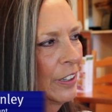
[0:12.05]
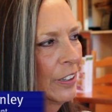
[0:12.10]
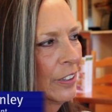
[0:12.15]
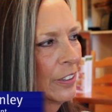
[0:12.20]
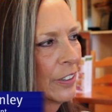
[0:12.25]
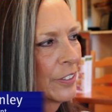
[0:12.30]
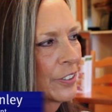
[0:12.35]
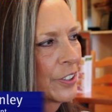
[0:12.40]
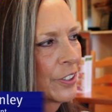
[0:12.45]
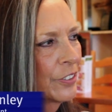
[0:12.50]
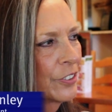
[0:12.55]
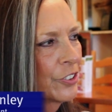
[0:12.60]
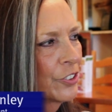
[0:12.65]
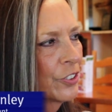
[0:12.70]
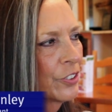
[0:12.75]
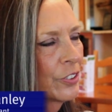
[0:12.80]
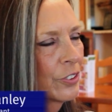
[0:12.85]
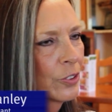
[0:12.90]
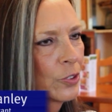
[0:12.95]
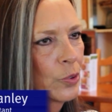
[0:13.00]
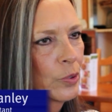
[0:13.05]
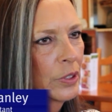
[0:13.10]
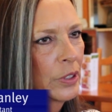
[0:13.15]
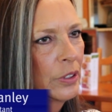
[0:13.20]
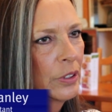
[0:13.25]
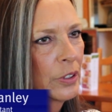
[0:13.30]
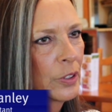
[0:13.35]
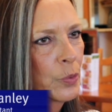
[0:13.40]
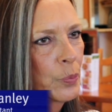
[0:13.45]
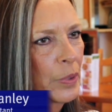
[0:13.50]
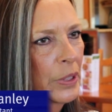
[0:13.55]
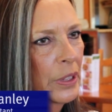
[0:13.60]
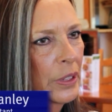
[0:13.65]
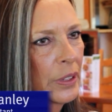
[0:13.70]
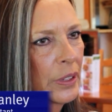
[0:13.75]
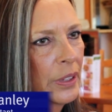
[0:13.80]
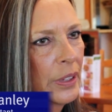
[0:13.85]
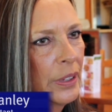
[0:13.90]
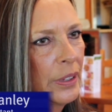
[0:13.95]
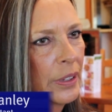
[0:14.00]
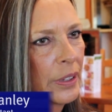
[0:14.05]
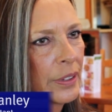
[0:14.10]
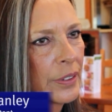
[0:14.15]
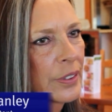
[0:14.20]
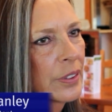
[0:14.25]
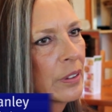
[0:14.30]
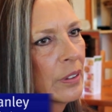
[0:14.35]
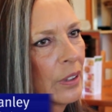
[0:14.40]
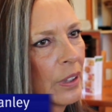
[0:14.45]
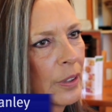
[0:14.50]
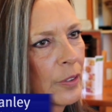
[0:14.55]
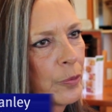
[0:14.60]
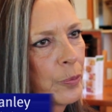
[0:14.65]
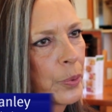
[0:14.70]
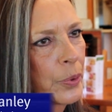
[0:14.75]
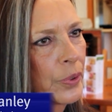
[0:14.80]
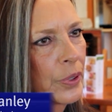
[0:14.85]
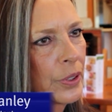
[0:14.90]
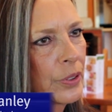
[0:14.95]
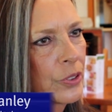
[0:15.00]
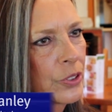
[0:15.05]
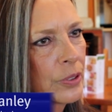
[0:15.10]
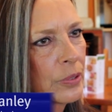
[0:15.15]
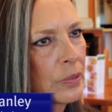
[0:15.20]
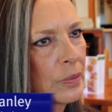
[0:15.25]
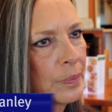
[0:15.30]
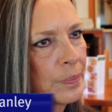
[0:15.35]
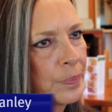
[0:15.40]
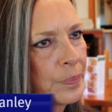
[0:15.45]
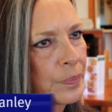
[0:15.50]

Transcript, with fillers: Alex is just a great young man and he has a lot of potential.